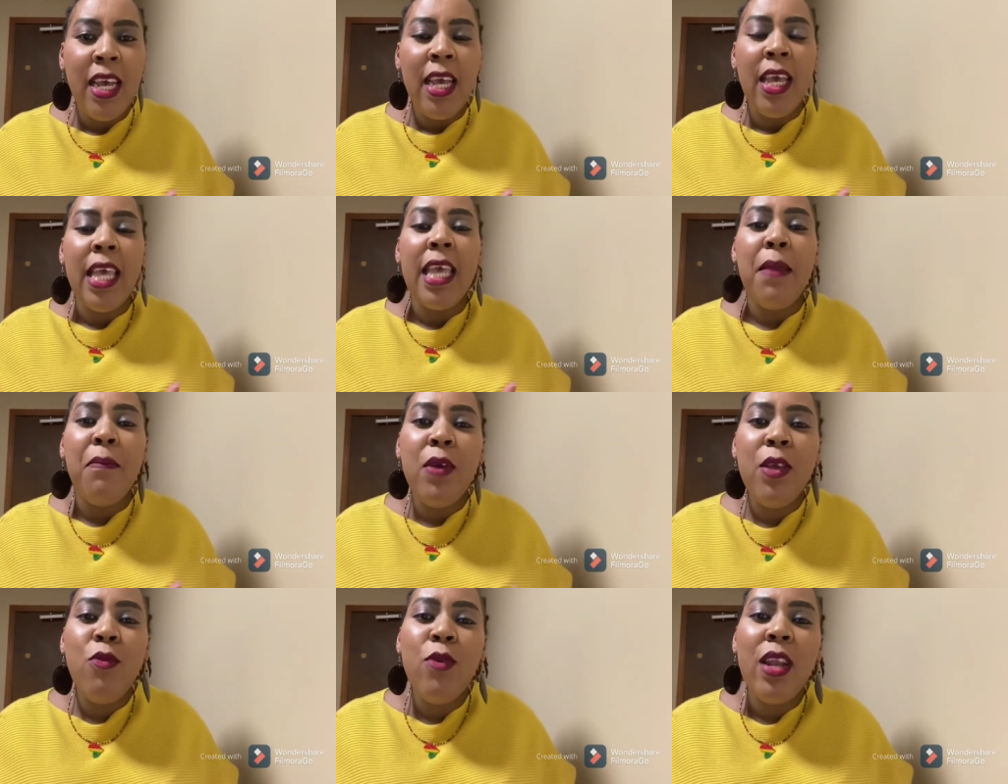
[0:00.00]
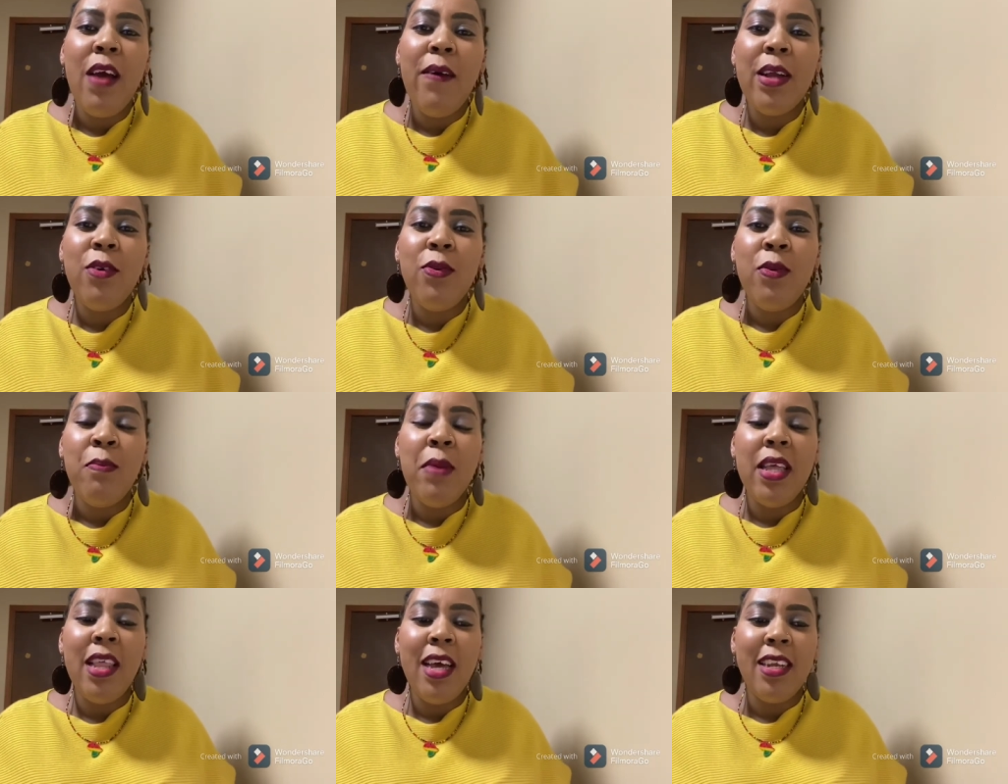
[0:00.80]
ikuwe na watu,
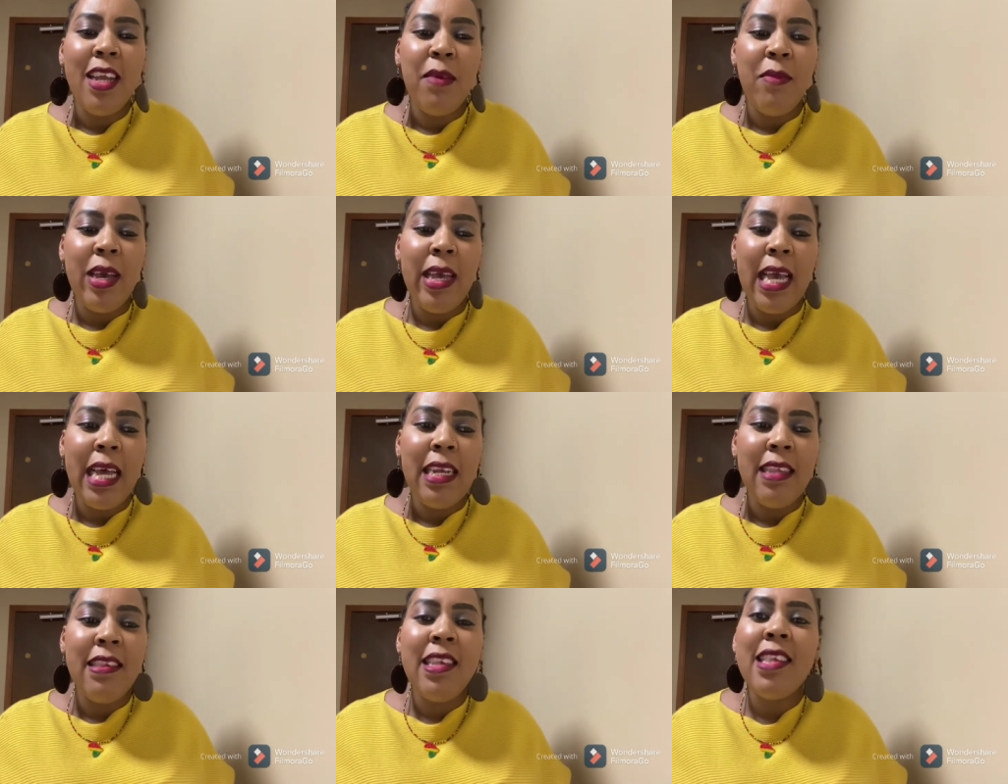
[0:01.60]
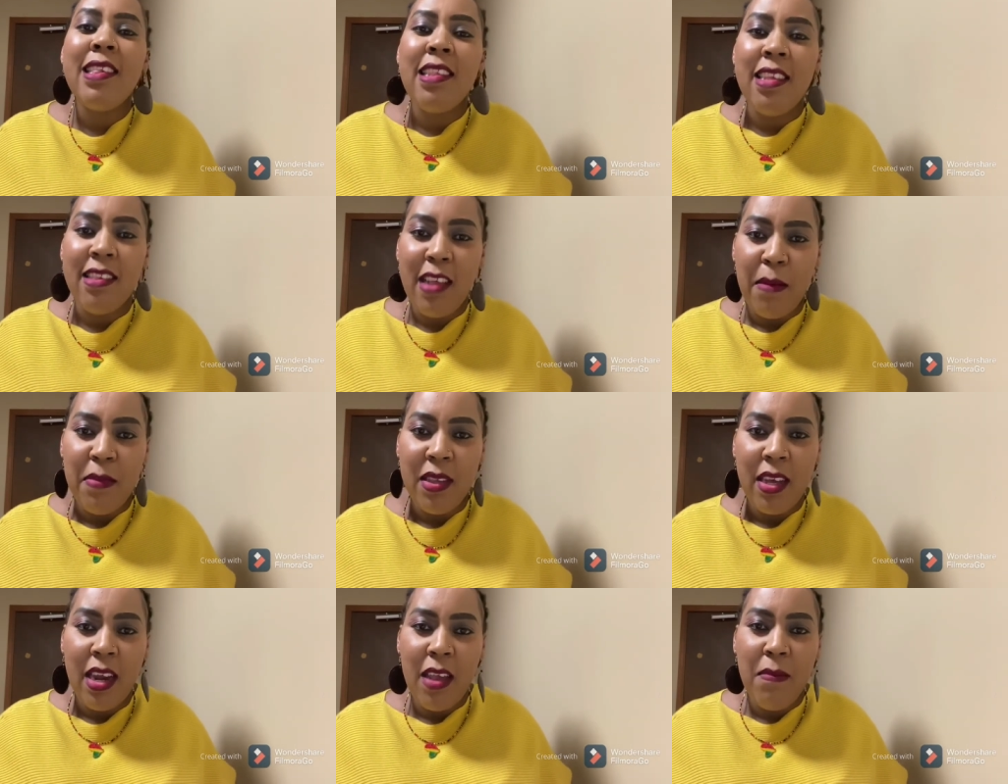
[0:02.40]
by that time I had 60
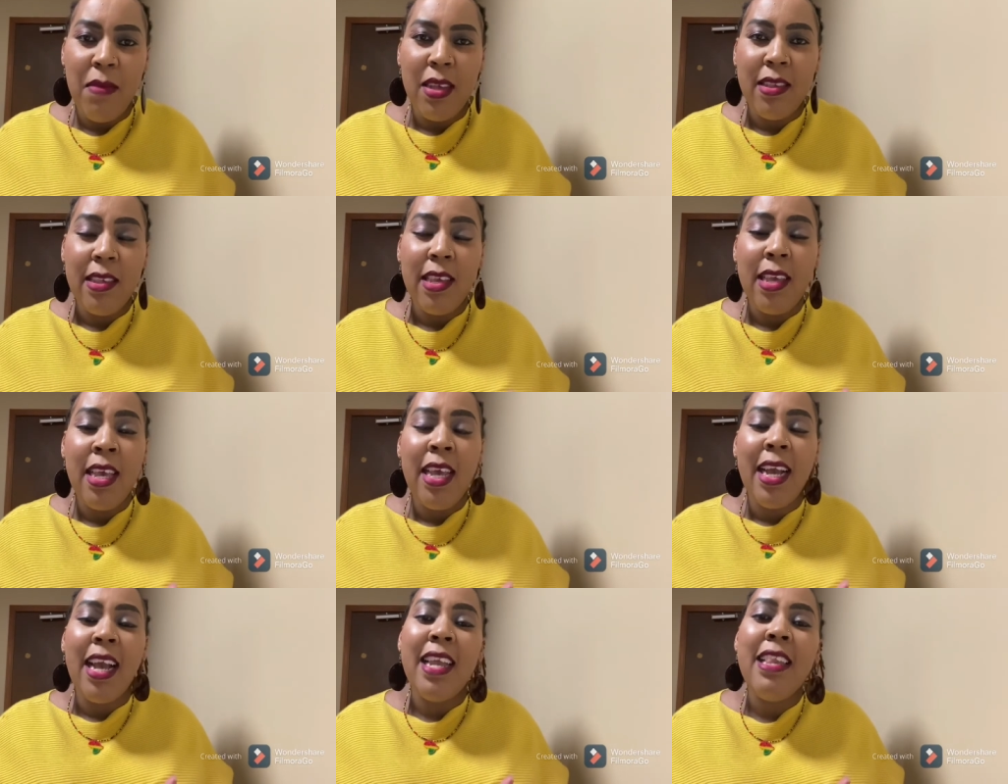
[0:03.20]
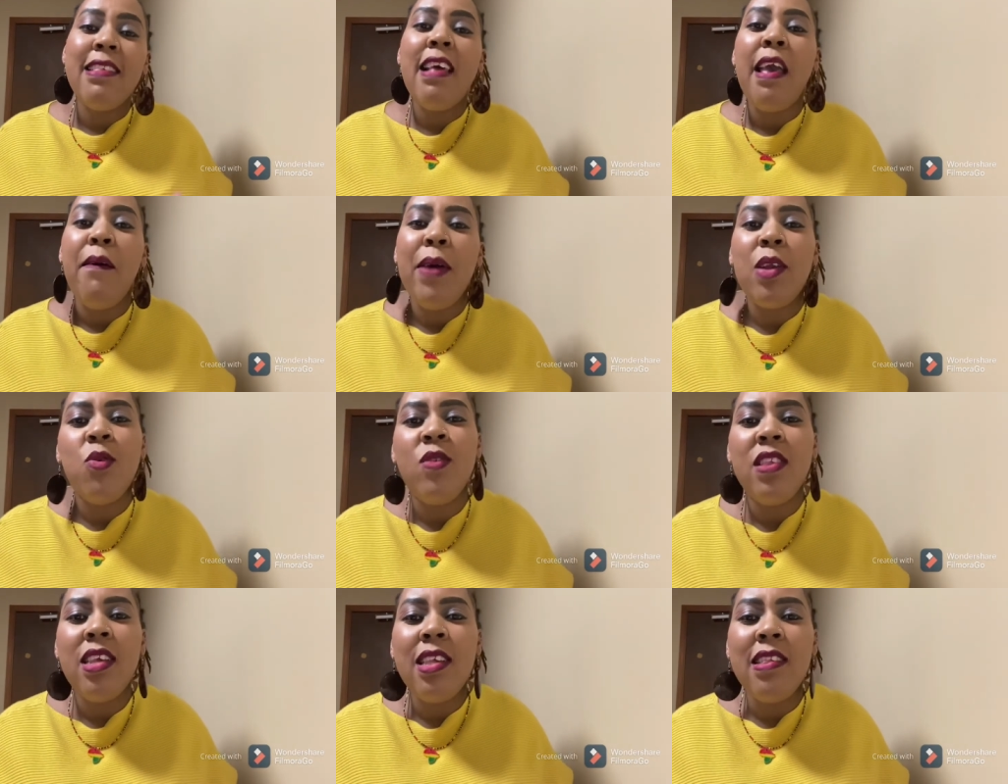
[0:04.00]
subscribers. Kanisa ya watu
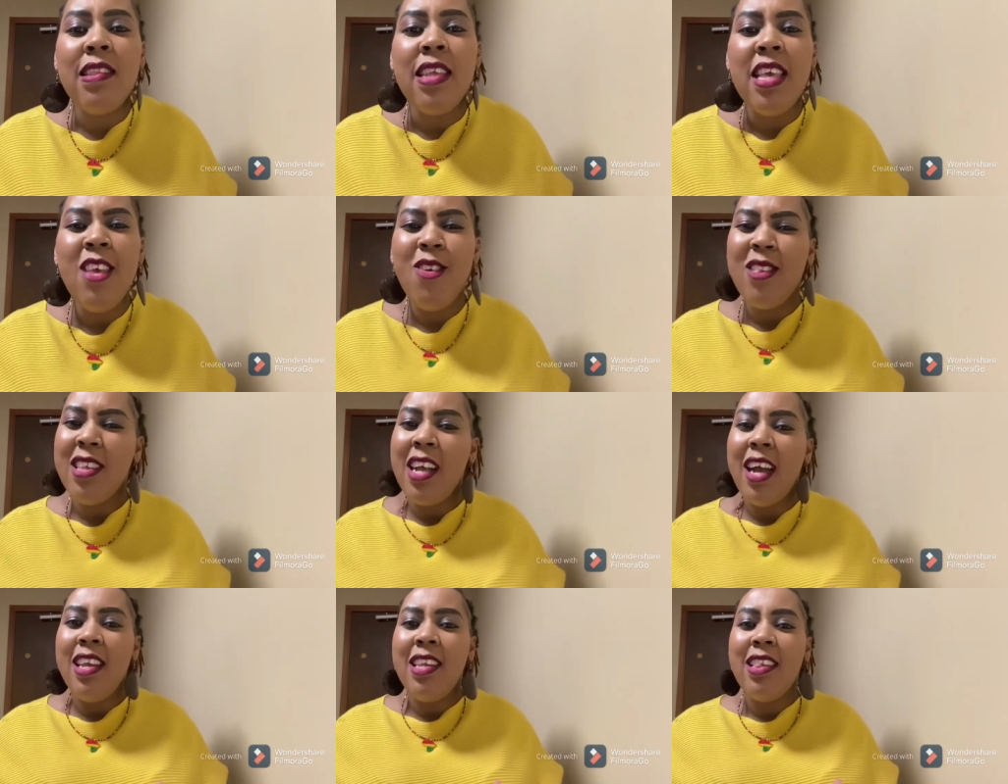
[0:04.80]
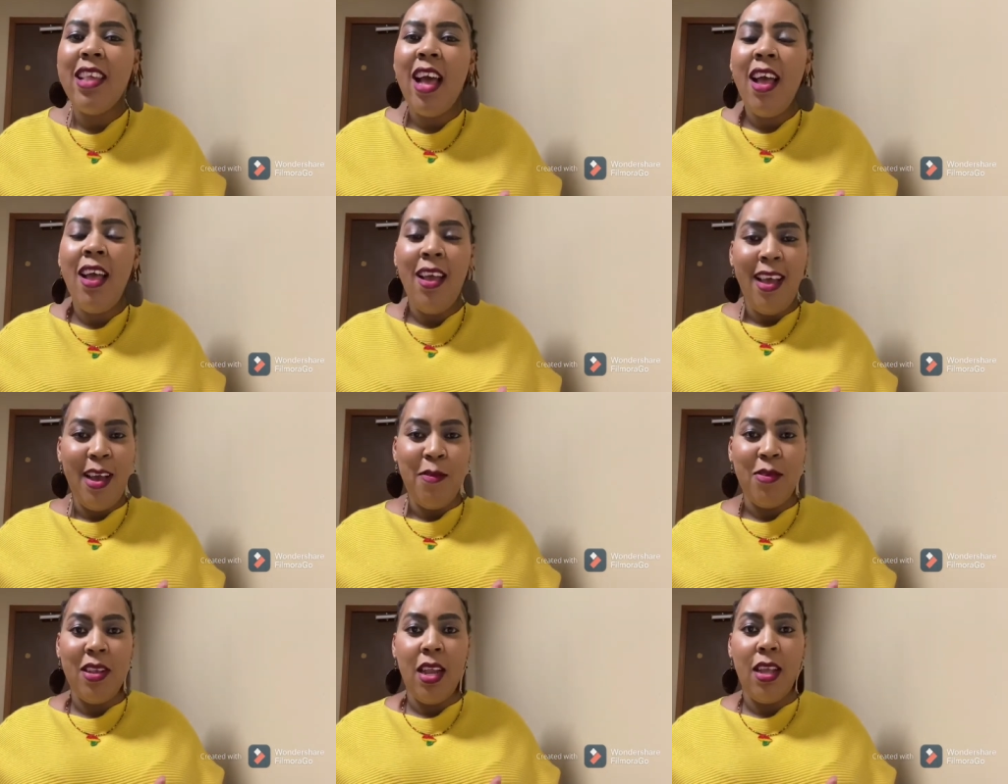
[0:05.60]
60. Iyo si kanisa? I
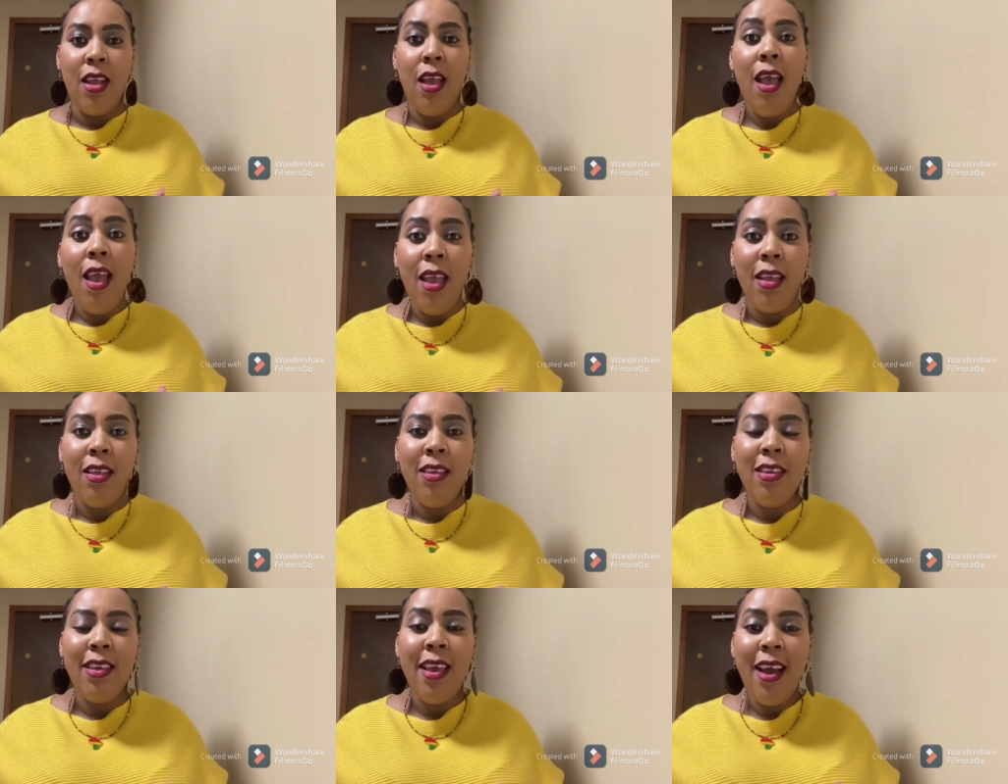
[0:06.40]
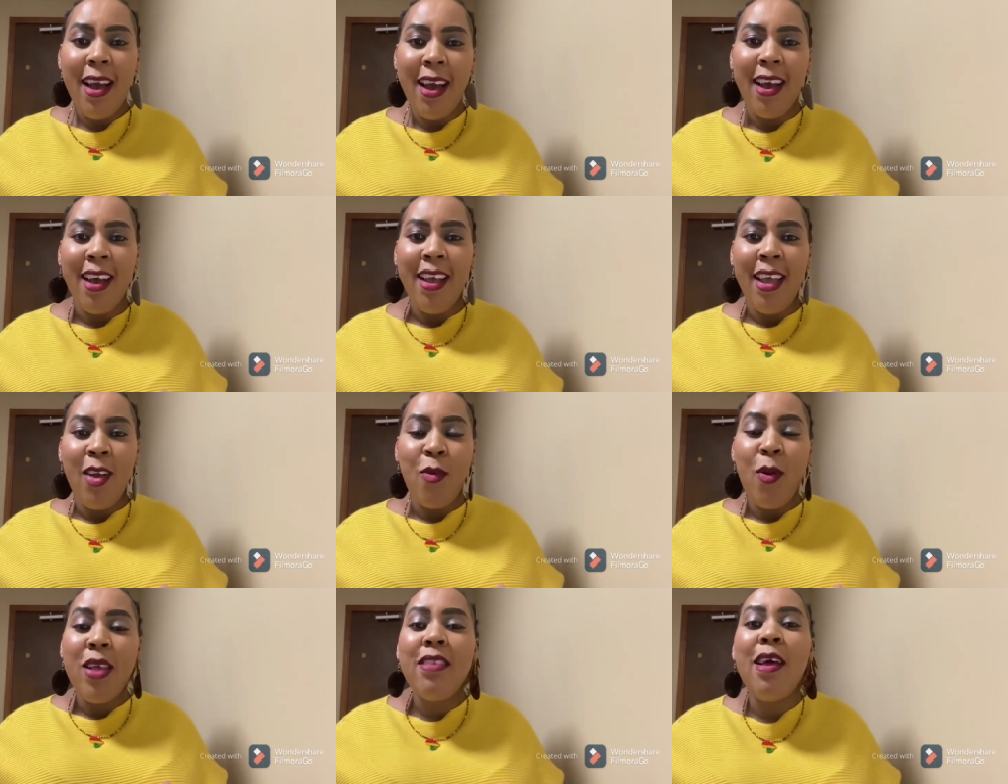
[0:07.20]
was like, hey, yeah,
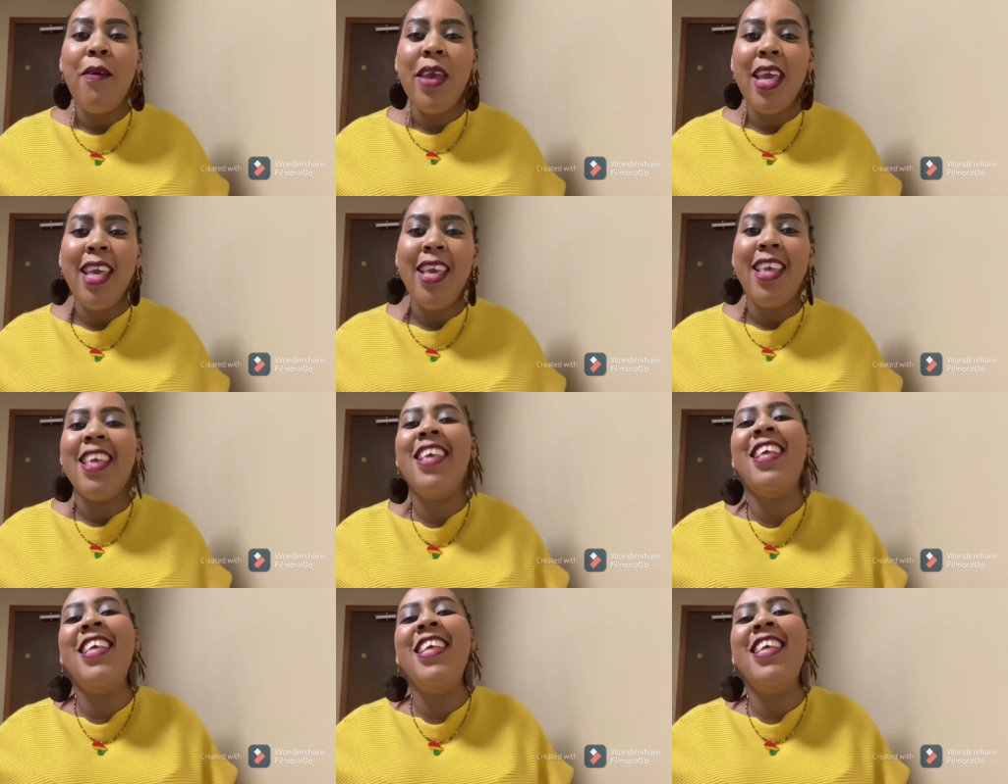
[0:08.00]
kwanza wengi.